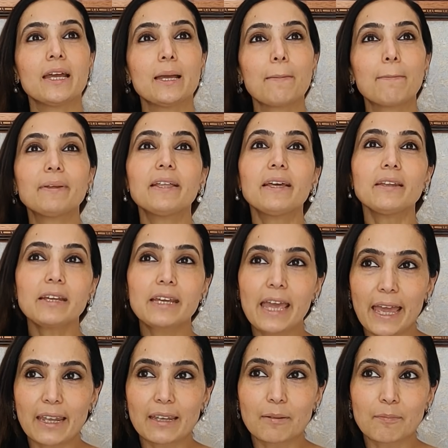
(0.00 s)
But then
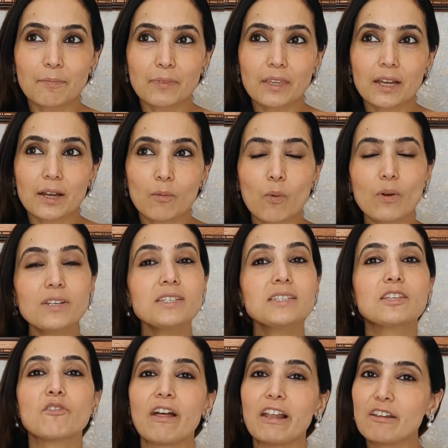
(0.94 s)
again, what is
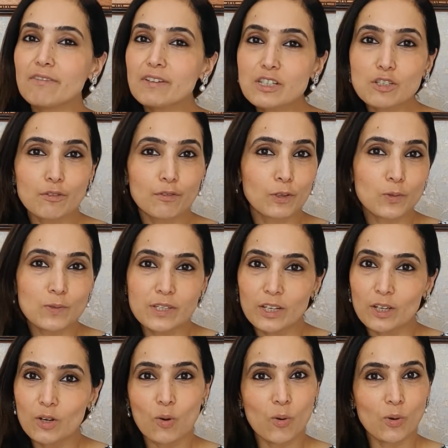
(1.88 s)
the relevance of
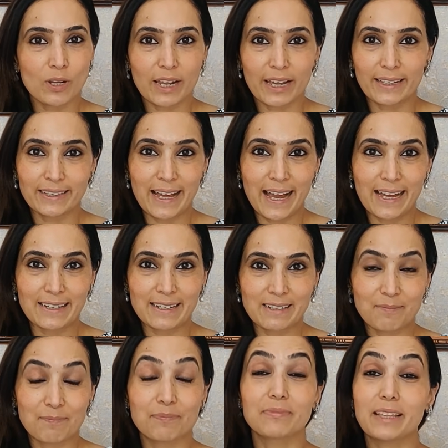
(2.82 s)
using a quote like that?
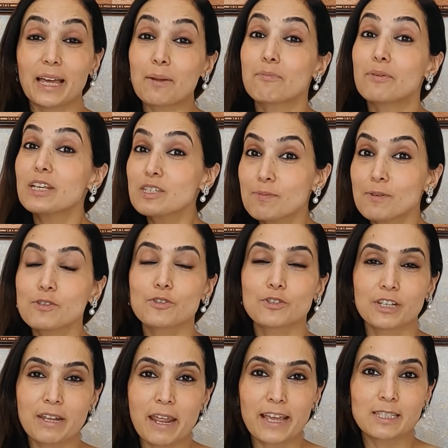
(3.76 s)
That brings me to
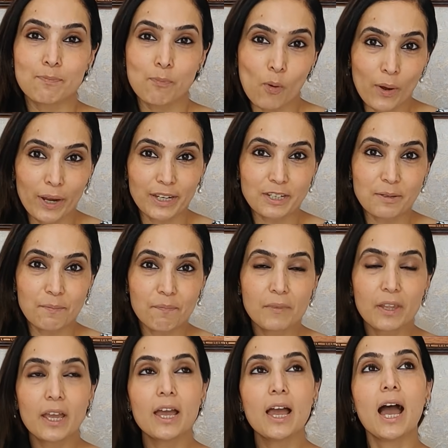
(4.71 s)
the next point.
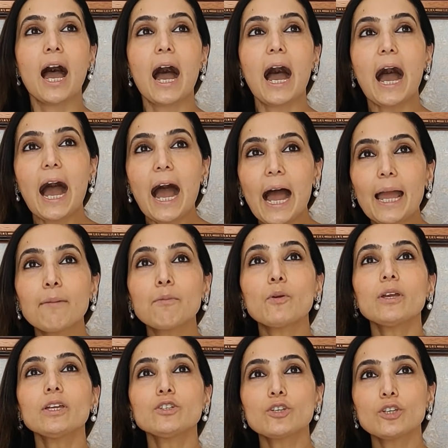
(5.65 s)
I'm
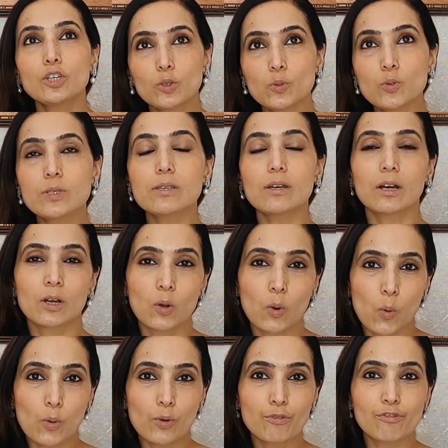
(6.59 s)
going to use a
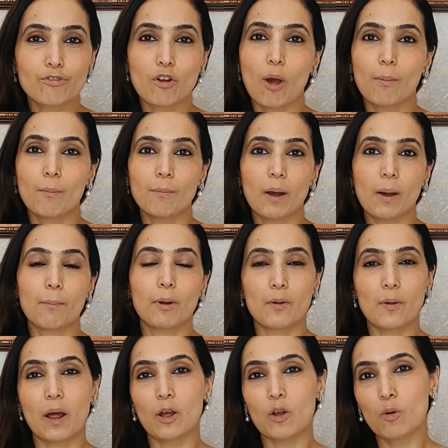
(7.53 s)
quote from
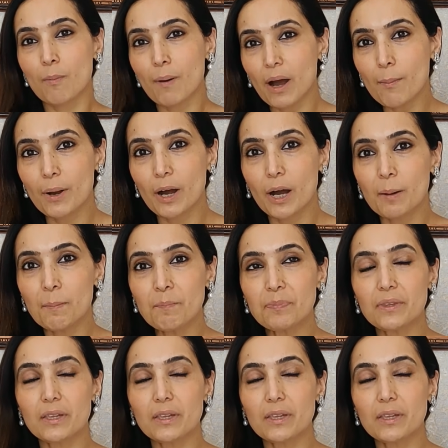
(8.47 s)
Barack Obama